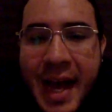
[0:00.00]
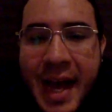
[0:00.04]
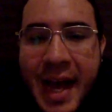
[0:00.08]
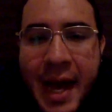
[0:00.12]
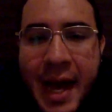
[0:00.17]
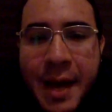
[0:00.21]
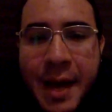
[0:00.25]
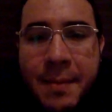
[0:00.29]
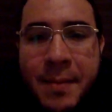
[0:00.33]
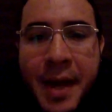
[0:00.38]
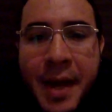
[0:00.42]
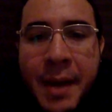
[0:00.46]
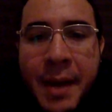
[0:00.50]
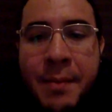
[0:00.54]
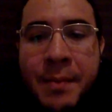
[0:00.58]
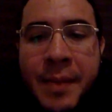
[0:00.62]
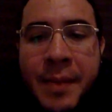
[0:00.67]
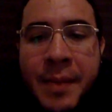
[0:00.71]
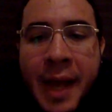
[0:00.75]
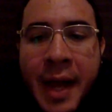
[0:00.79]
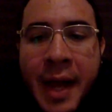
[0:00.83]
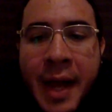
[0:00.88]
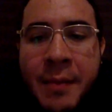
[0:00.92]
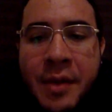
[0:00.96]

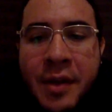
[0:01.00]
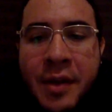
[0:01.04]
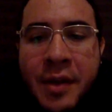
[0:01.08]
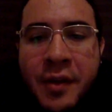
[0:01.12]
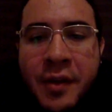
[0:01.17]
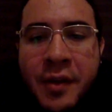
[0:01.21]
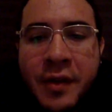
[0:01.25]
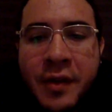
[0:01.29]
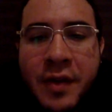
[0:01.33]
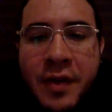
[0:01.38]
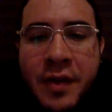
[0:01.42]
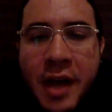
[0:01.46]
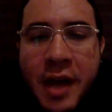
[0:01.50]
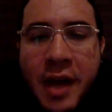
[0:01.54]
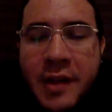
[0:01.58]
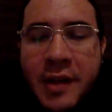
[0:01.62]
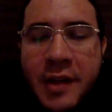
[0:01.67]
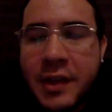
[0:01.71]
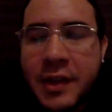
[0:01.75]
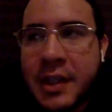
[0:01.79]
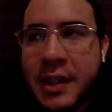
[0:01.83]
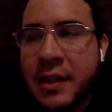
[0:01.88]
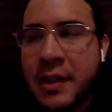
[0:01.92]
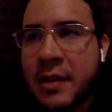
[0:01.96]
I'm just
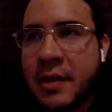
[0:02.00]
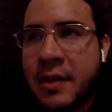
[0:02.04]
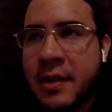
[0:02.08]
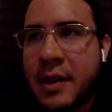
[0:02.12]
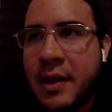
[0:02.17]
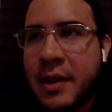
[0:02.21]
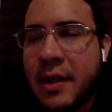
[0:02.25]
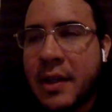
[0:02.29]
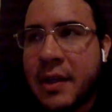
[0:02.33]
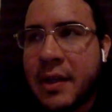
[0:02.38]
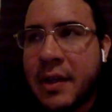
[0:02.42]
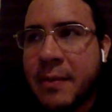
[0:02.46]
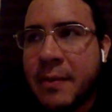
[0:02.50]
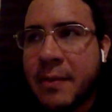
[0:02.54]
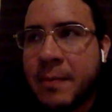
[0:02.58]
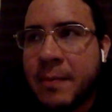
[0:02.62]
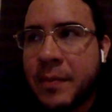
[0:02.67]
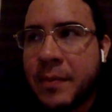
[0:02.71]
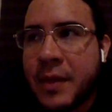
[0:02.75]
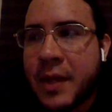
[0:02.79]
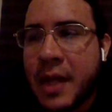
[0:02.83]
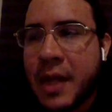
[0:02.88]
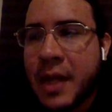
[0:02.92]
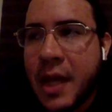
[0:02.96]
discussing
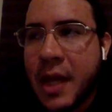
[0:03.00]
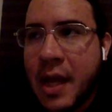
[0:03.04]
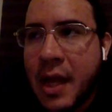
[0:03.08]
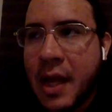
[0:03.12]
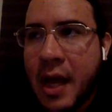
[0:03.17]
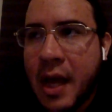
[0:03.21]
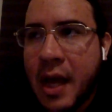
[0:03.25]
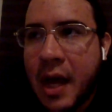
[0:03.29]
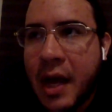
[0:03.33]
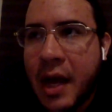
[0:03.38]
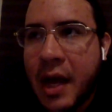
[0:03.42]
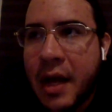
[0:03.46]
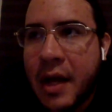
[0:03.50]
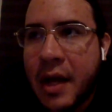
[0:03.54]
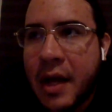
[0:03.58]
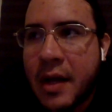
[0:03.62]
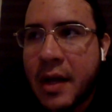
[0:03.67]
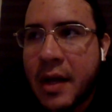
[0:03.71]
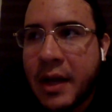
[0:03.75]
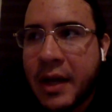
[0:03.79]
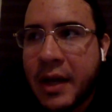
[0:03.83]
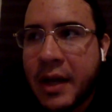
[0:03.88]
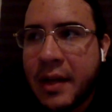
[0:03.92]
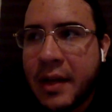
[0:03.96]

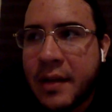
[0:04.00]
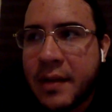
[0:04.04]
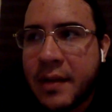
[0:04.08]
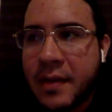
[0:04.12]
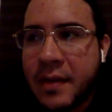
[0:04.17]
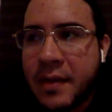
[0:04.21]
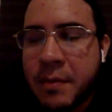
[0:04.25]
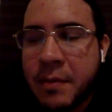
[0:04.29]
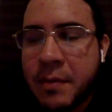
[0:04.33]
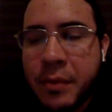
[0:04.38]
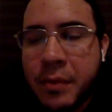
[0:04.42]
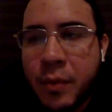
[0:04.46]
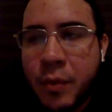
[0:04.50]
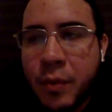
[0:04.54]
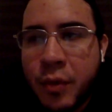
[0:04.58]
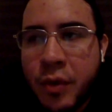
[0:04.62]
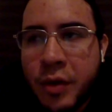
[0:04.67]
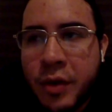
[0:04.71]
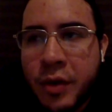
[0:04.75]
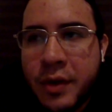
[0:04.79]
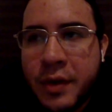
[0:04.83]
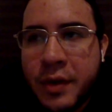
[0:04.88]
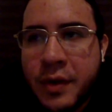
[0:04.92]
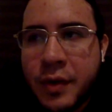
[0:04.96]
in simple
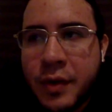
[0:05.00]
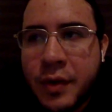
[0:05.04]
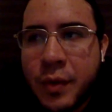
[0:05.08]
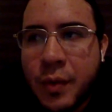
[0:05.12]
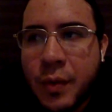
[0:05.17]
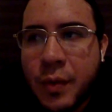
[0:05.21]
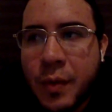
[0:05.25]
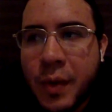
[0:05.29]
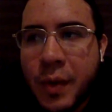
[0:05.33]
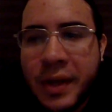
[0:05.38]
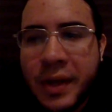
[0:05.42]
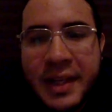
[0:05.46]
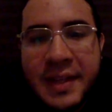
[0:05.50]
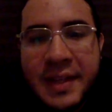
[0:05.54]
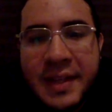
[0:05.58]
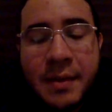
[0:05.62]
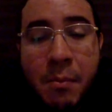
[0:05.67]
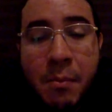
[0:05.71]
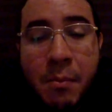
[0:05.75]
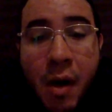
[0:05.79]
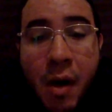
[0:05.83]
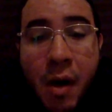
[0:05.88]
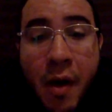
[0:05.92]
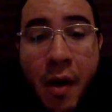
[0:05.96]
words what is
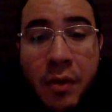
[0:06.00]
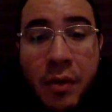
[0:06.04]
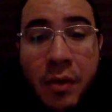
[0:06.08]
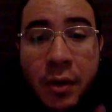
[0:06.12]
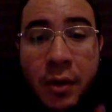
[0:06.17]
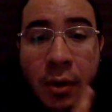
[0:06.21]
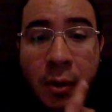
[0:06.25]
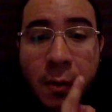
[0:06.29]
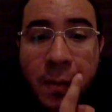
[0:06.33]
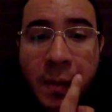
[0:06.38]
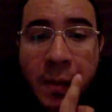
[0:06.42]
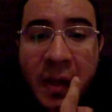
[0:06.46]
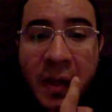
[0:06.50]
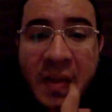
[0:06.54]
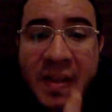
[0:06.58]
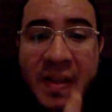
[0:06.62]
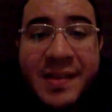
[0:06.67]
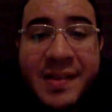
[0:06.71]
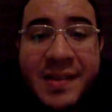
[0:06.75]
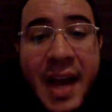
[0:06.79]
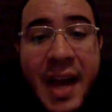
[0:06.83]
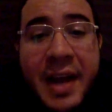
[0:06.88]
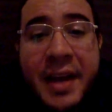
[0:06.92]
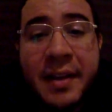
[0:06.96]
a model in
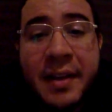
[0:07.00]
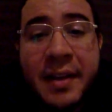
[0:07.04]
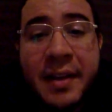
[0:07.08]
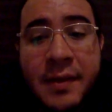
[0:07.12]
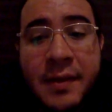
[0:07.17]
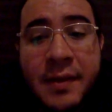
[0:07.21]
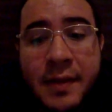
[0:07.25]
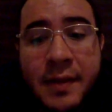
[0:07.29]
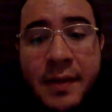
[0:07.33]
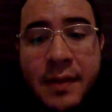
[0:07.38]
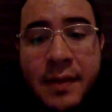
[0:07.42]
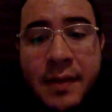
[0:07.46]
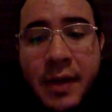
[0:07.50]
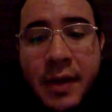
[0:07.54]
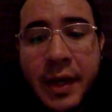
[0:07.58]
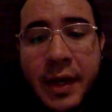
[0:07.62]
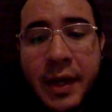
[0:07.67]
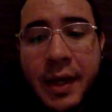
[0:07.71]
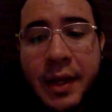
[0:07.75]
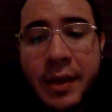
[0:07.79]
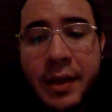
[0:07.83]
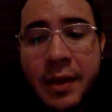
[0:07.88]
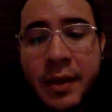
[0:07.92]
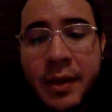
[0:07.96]
science
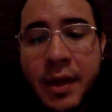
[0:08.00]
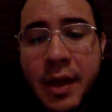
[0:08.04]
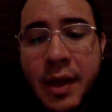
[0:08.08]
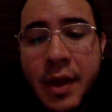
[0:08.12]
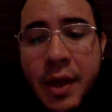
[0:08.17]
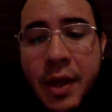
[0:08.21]
and